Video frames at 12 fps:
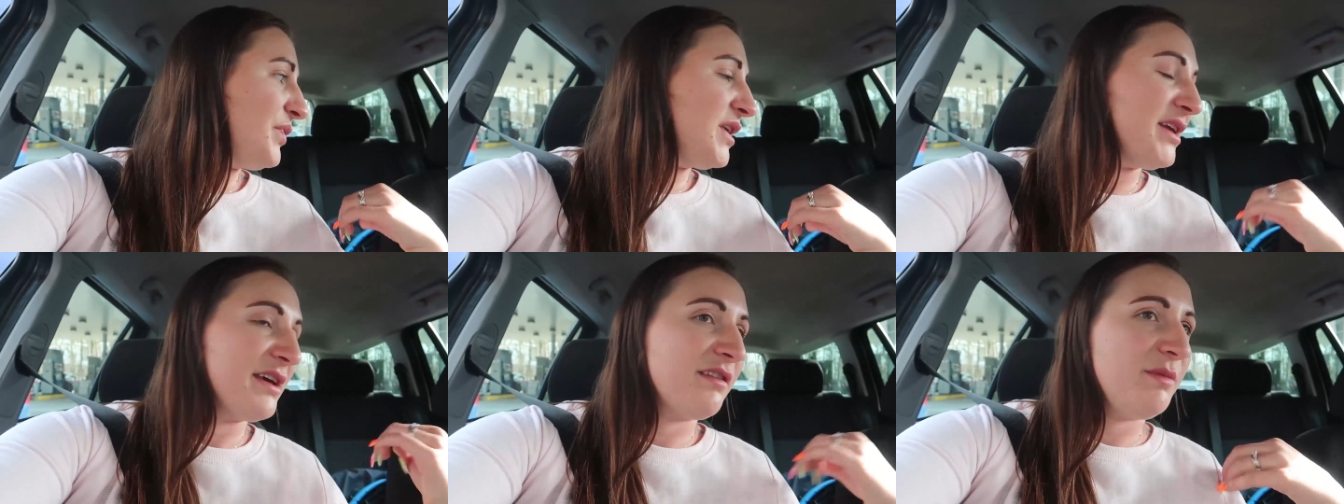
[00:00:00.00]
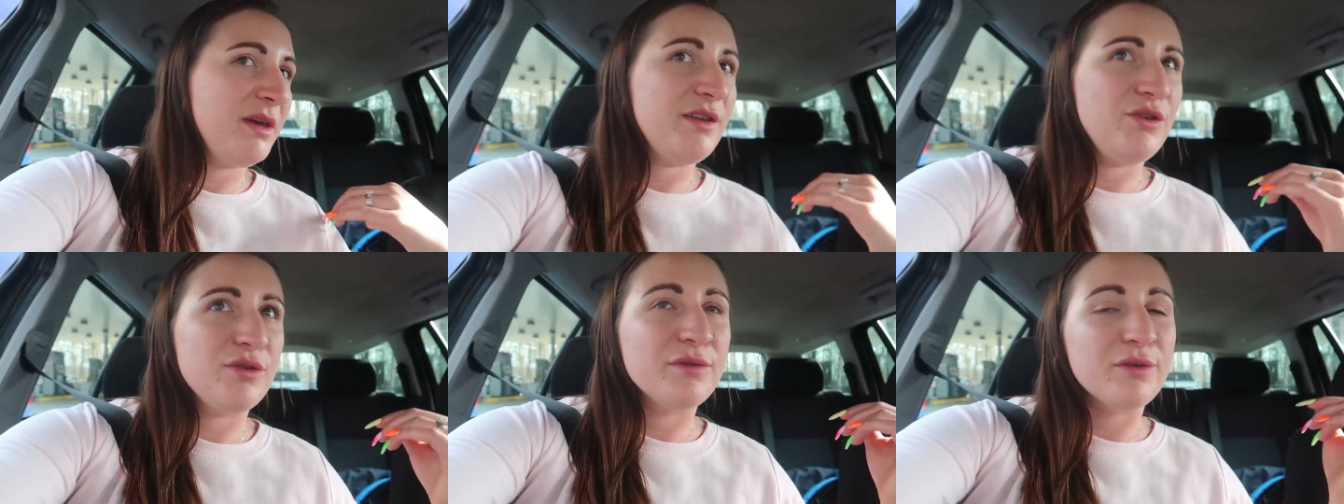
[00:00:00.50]
and he has to be
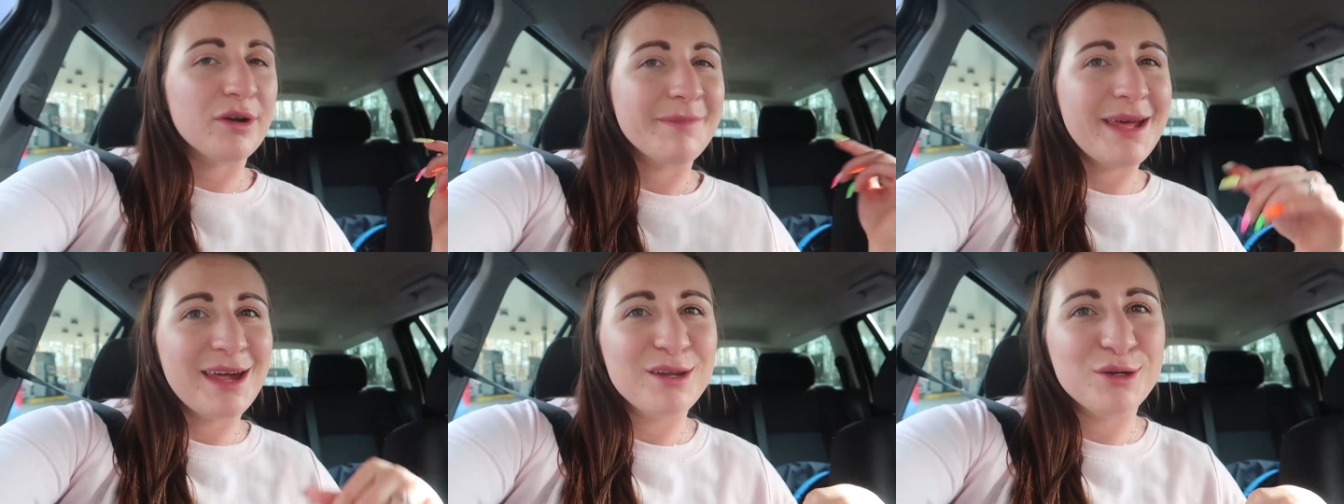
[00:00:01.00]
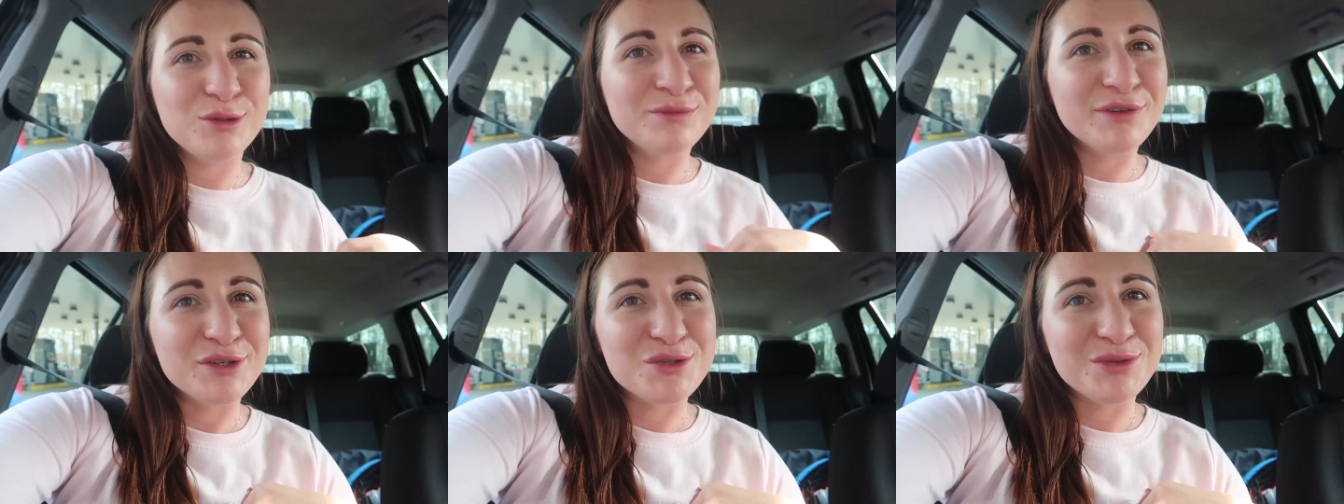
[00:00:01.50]
in uniform at
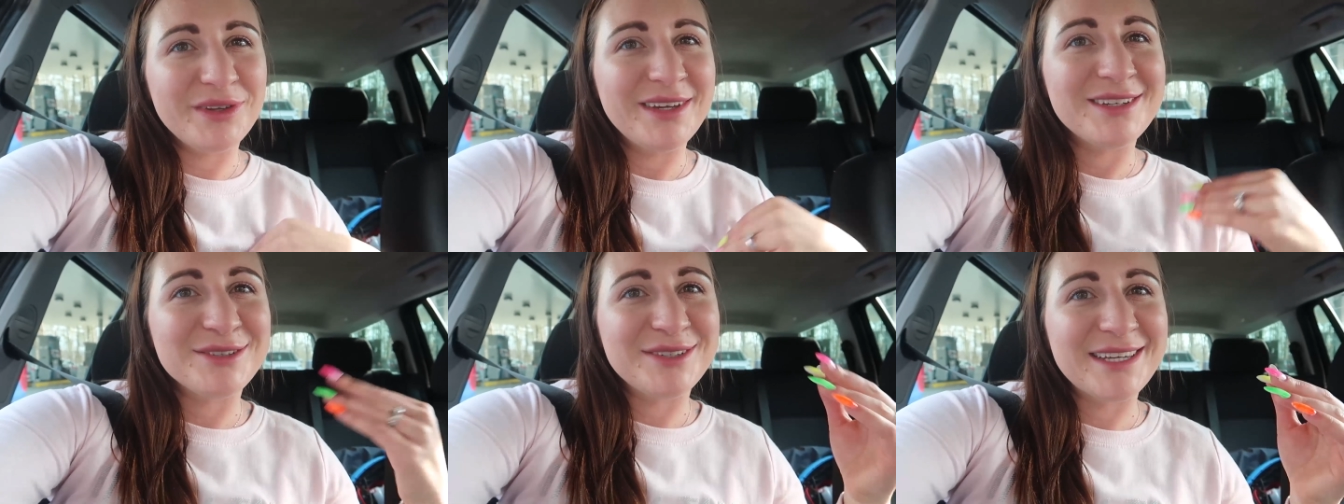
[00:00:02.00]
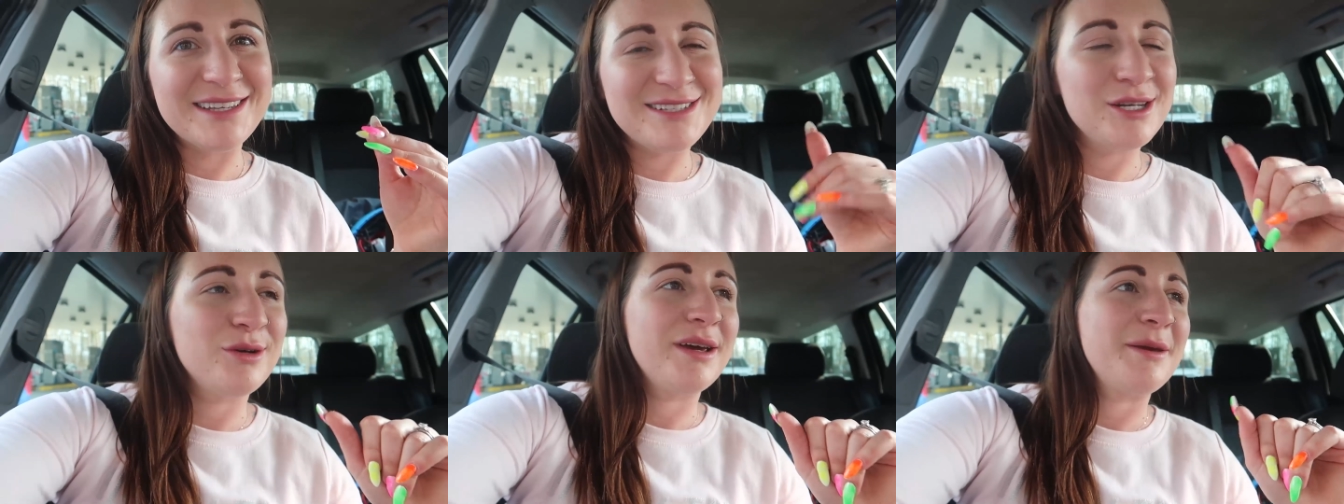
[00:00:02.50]
home virtually doing
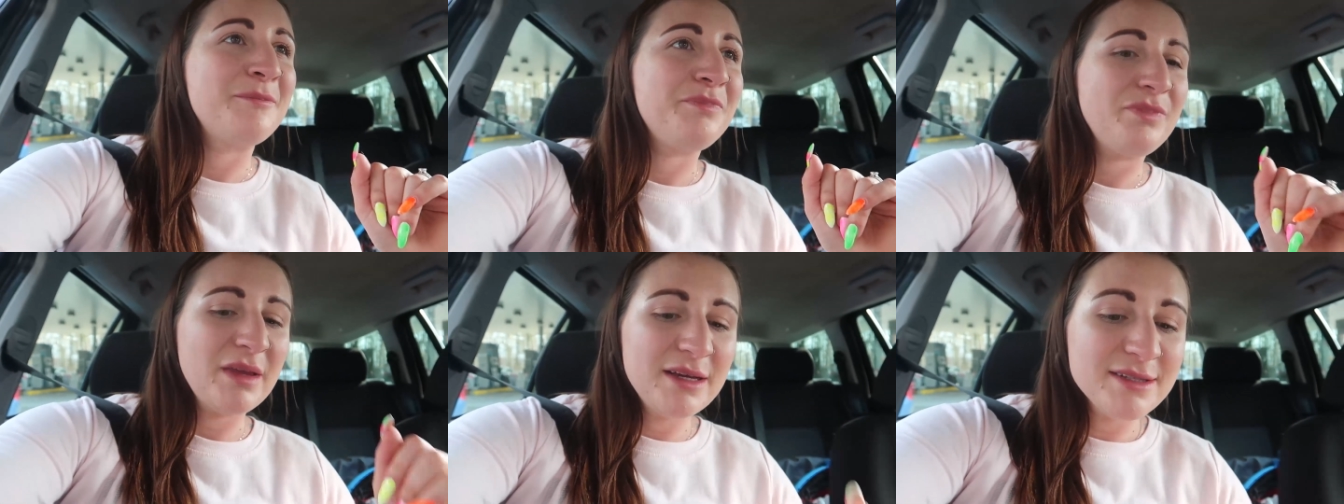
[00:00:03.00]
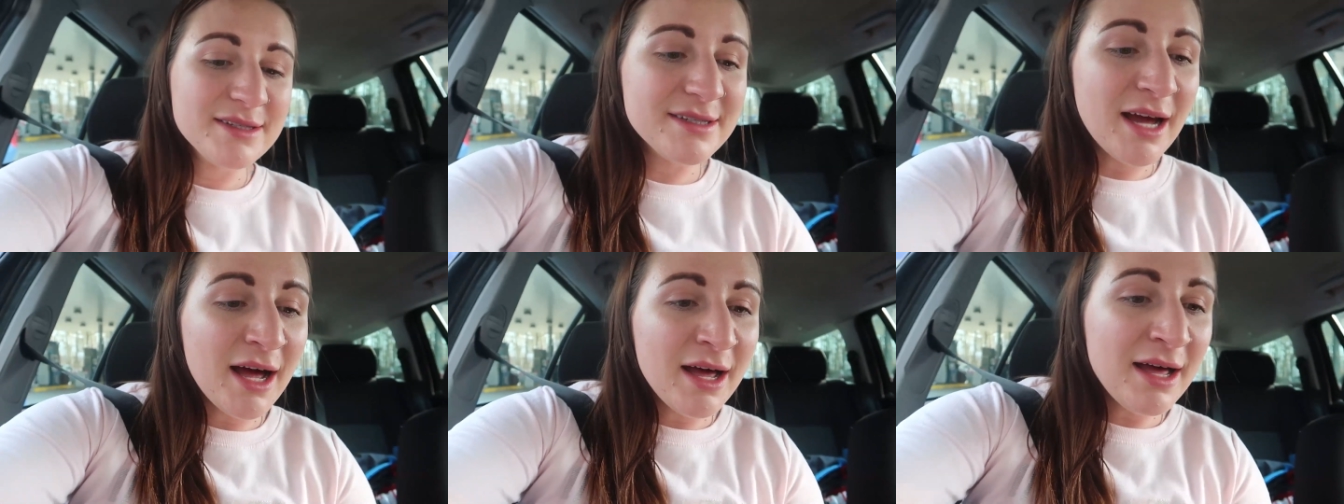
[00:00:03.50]
NCOA.
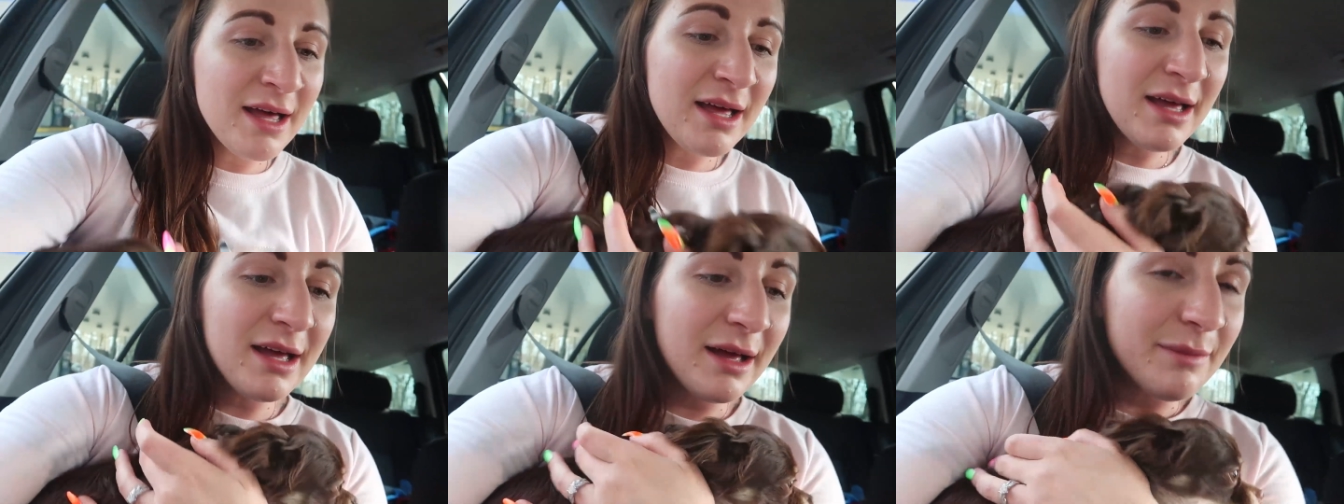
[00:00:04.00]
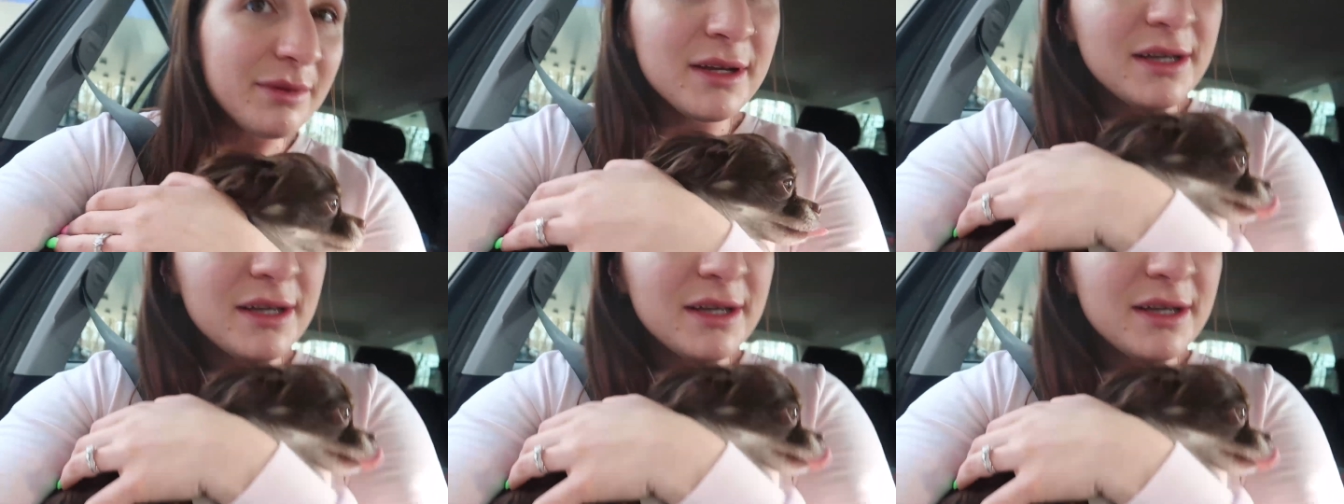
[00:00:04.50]
Stop!